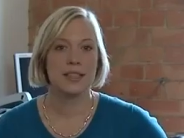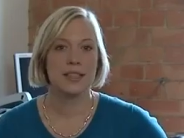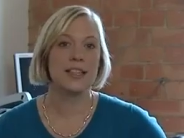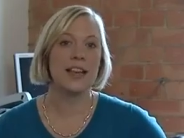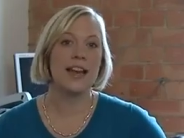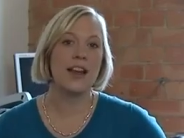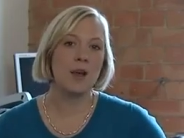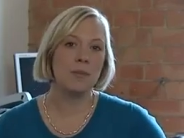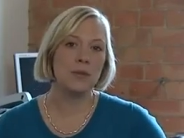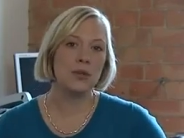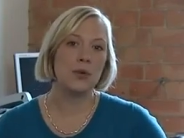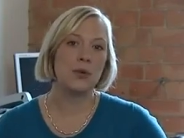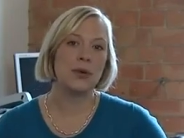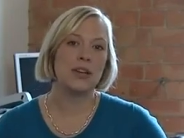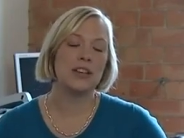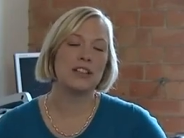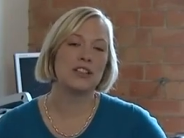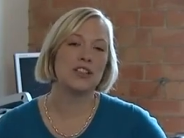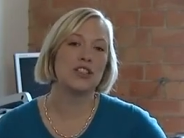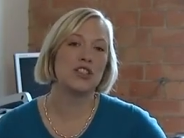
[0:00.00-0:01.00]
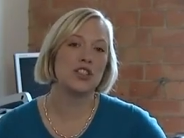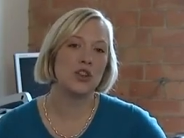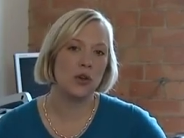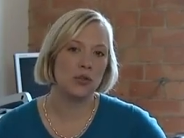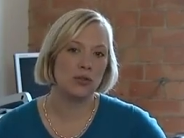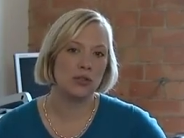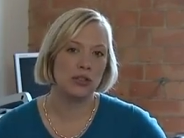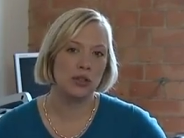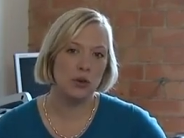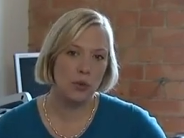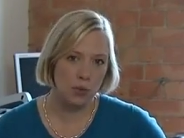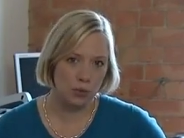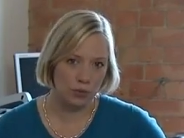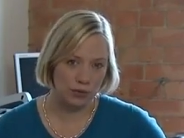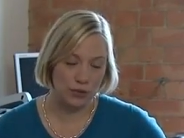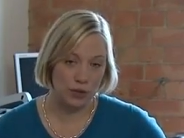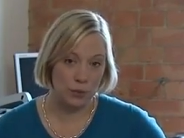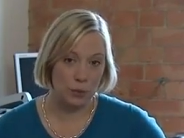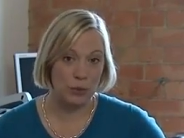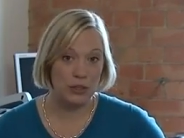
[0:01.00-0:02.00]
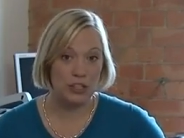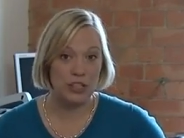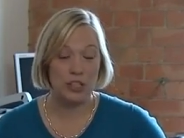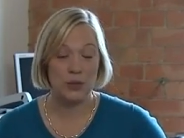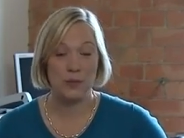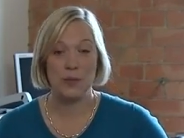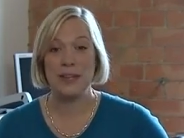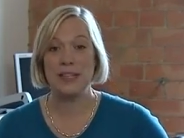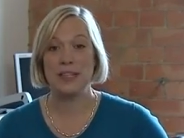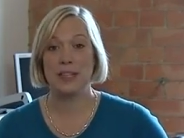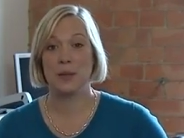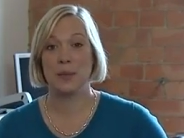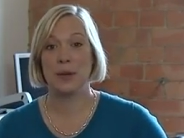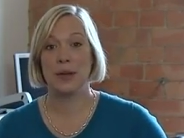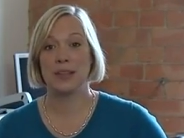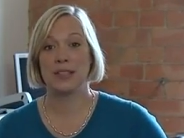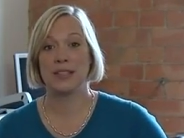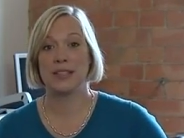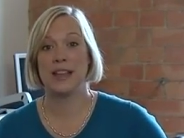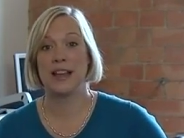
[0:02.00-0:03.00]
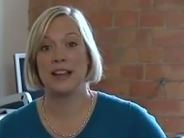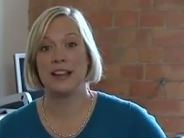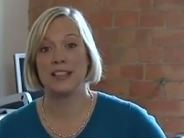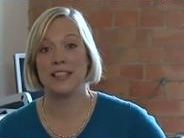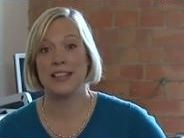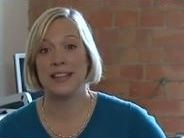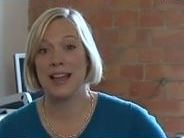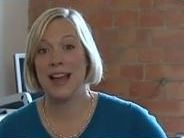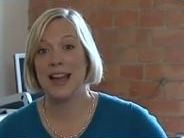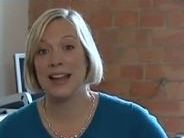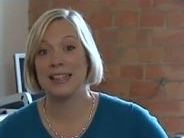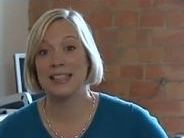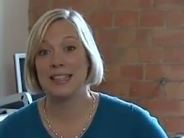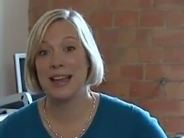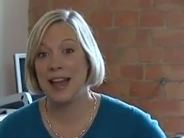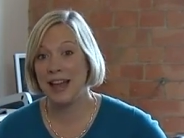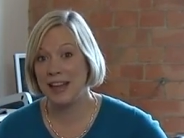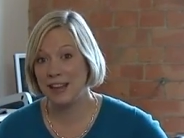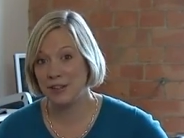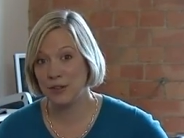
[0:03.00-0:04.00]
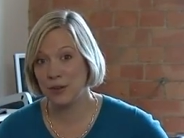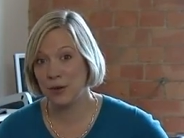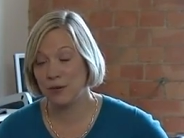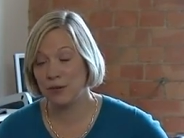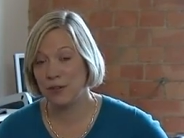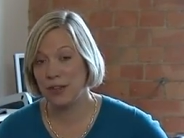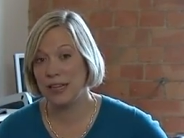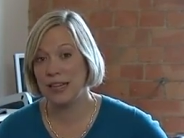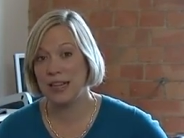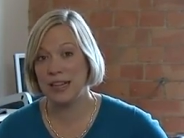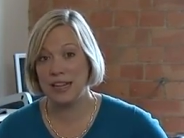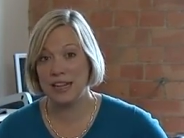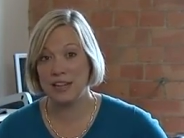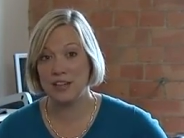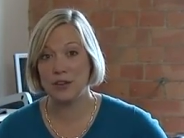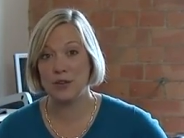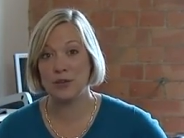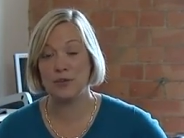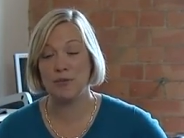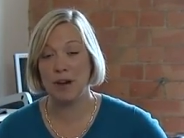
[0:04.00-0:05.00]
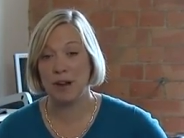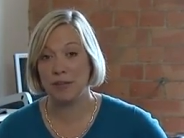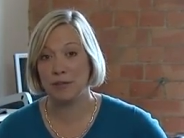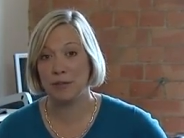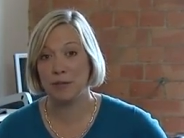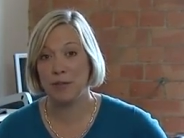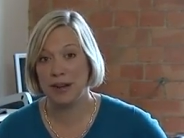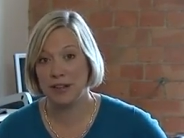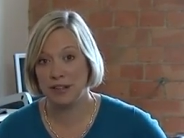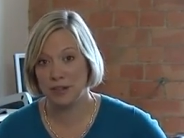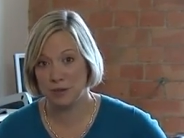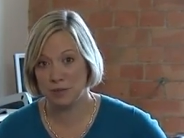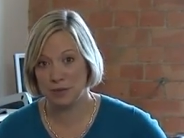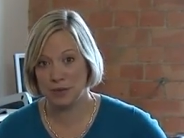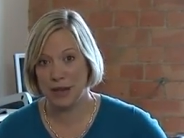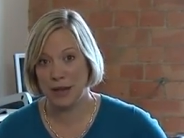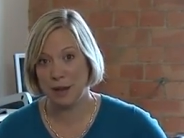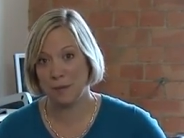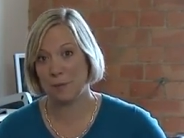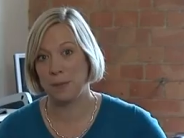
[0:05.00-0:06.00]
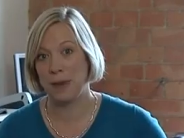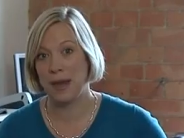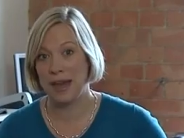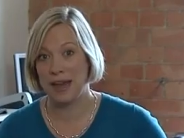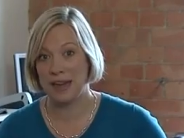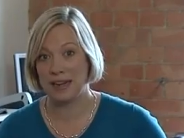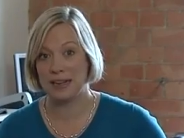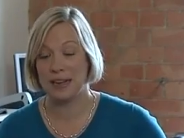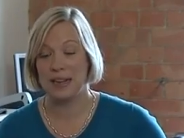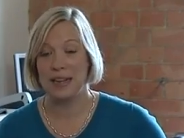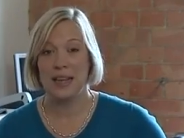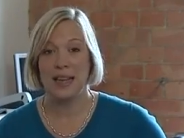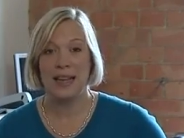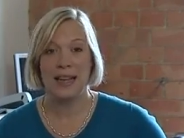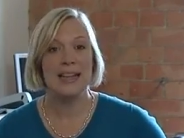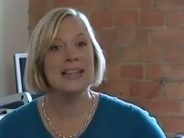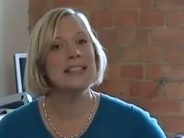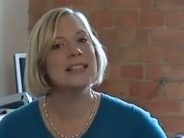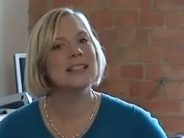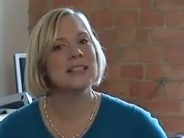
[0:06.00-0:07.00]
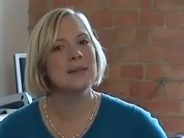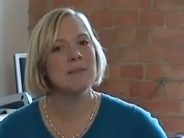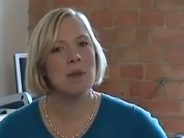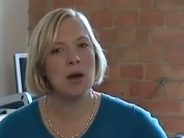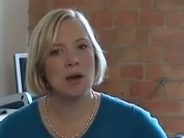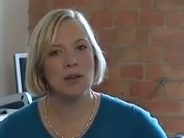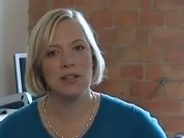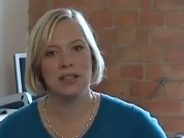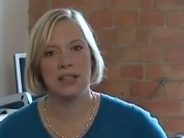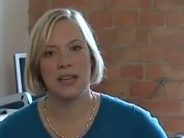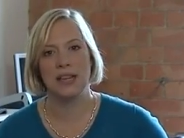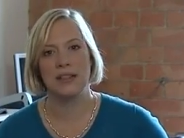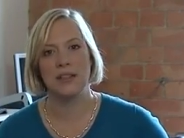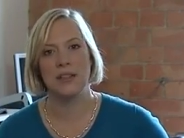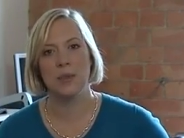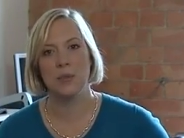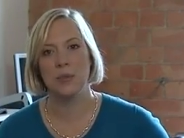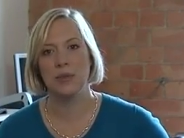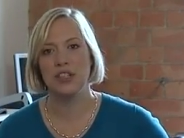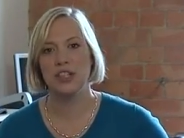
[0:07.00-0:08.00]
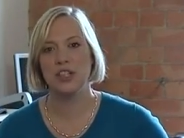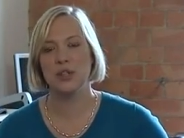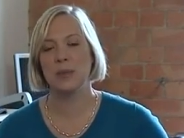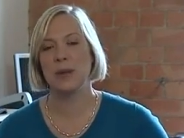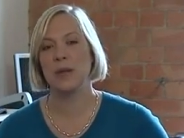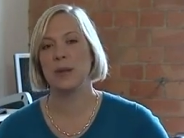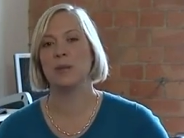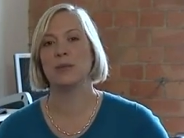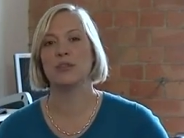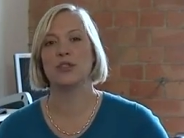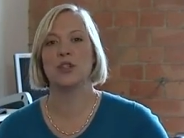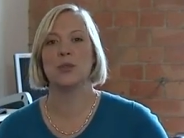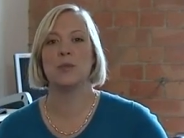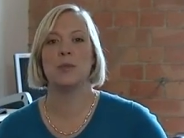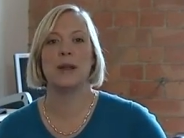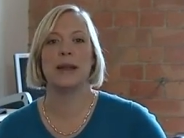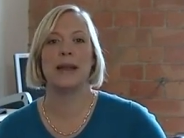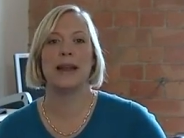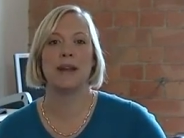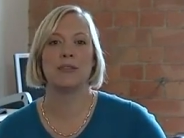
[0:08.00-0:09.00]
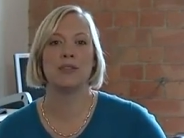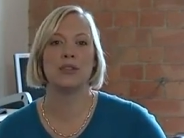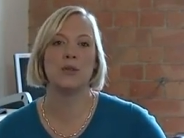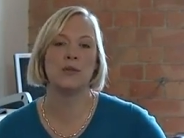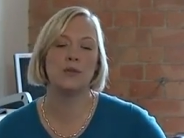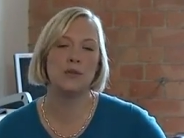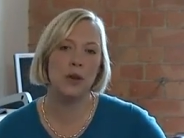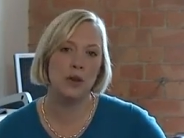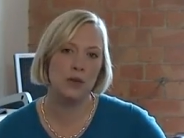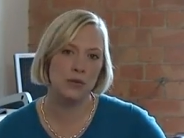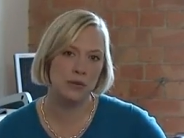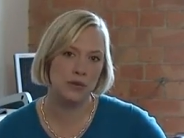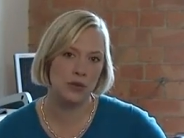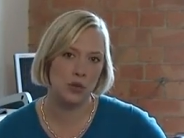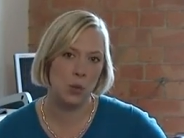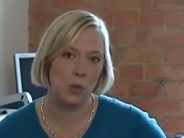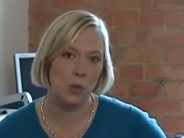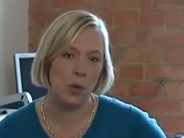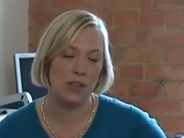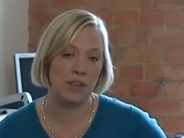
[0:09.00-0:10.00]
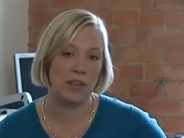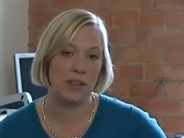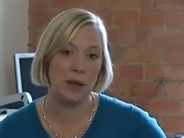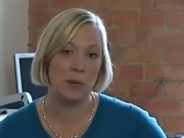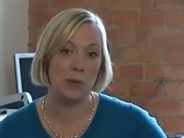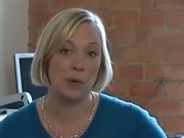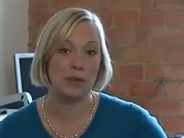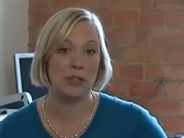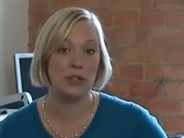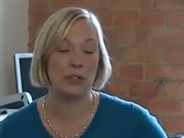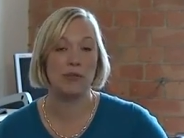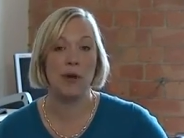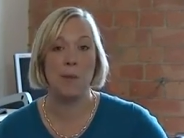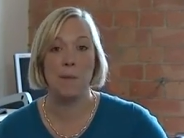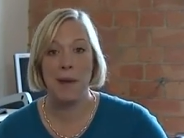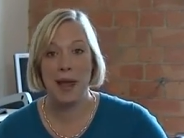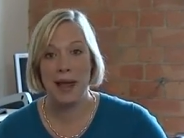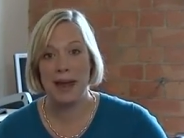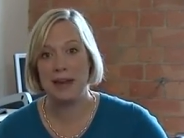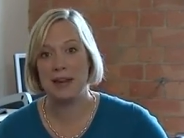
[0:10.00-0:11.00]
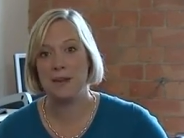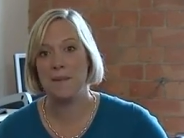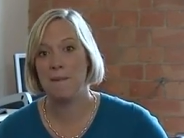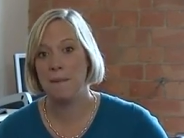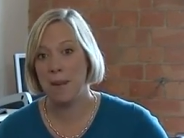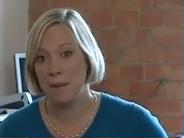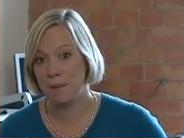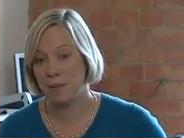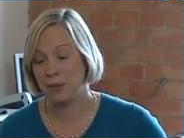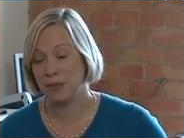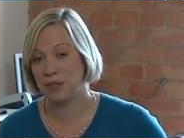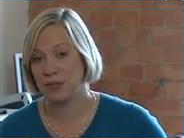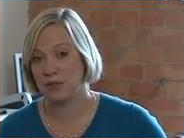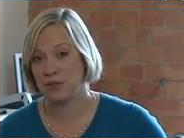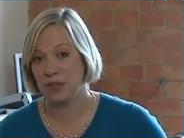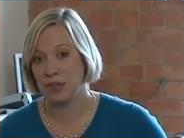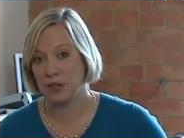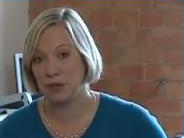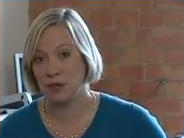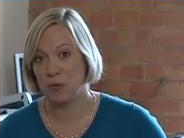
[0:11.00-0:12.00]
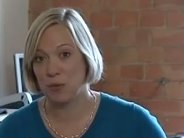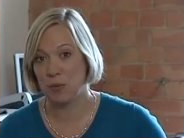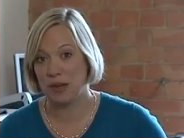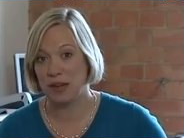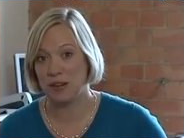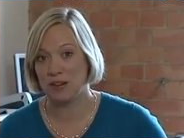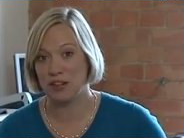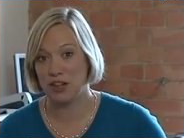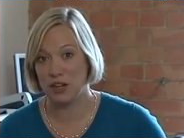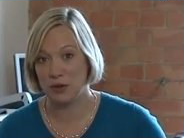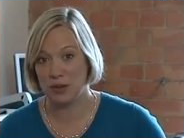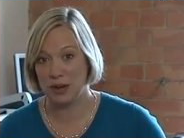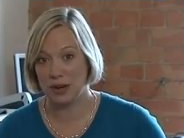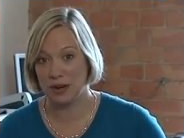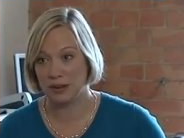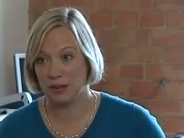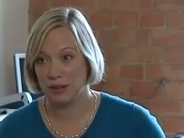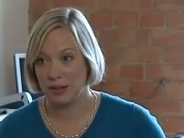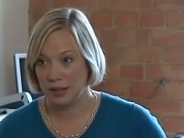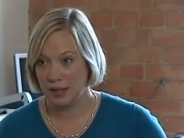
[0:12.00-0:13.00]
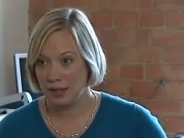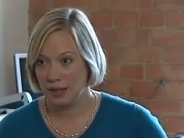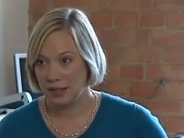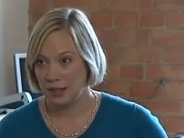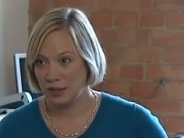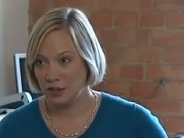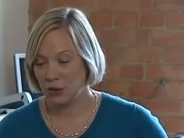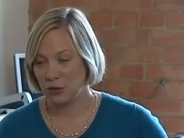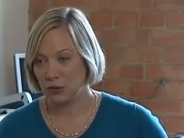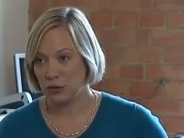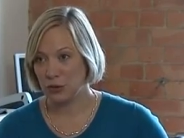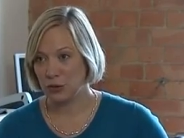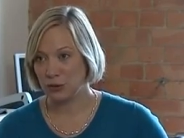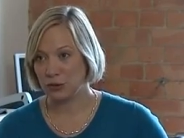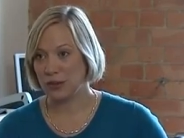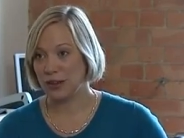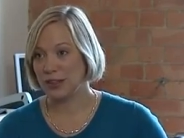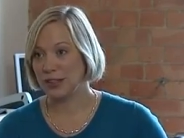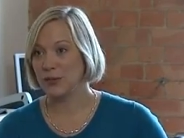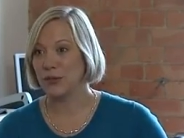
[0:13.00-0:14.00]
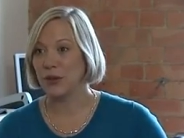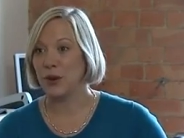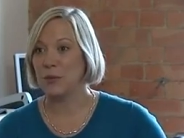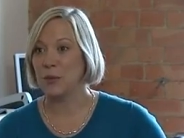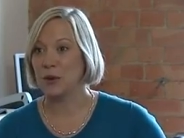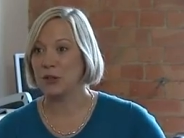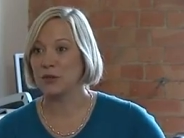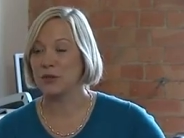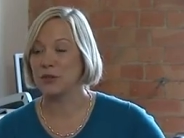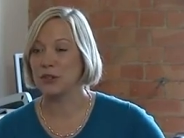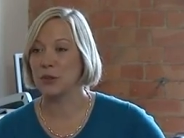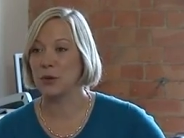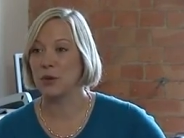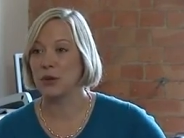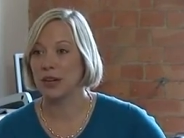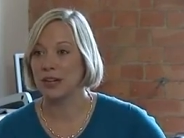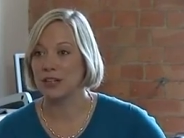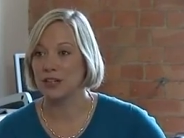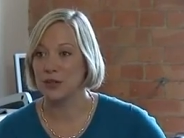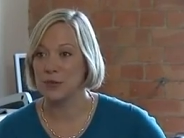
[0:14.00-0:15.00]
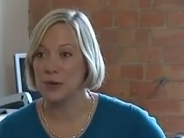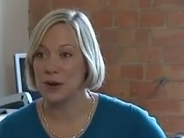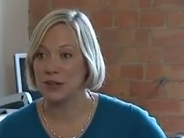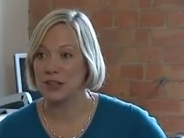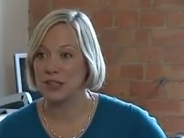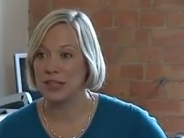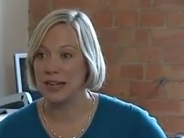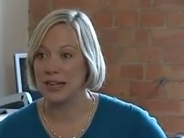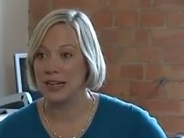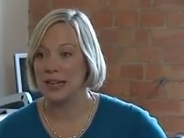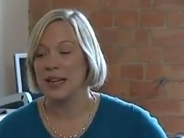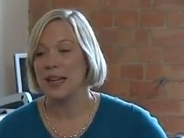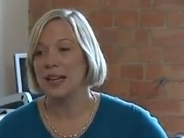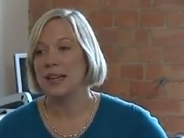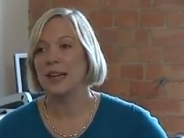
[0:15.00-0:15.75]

Today I'm talking to Jon Gaunt, British media personality and head of the EU referendum campaign. He's demanding that the British people should be allowed to vote on whether they want to remain members of the European Union. Jon Gaunt, thanks very much for talking to RT.